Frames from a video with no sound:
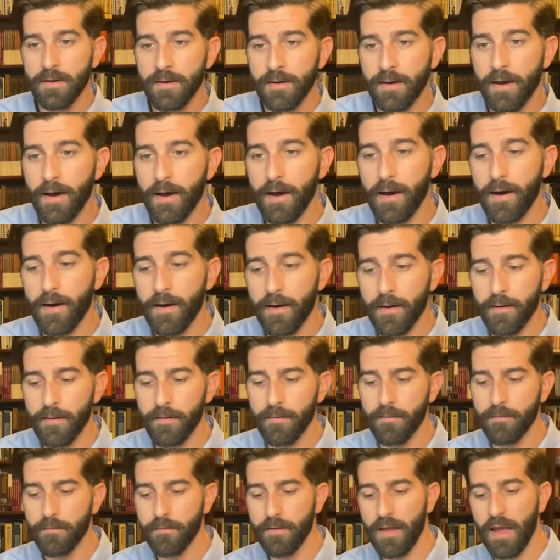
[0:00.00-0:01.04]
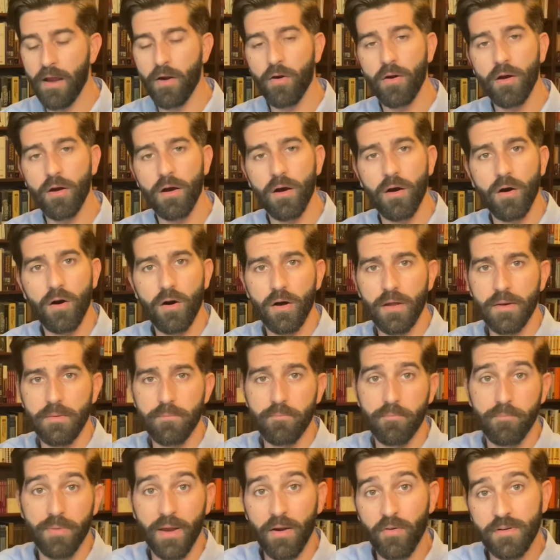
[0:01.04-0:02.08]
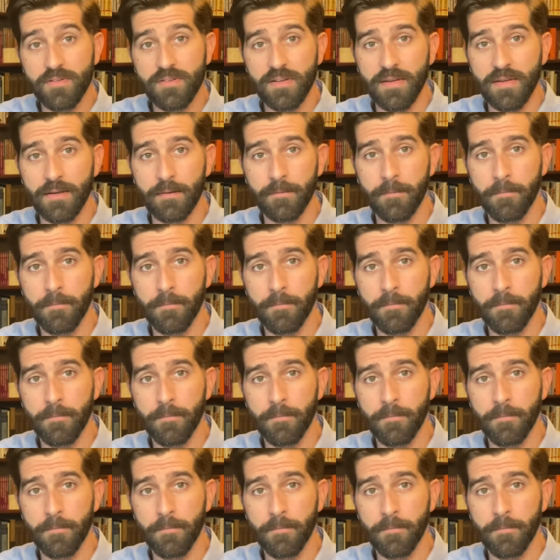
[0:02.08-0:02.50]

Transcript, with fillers: uh, era on parenting.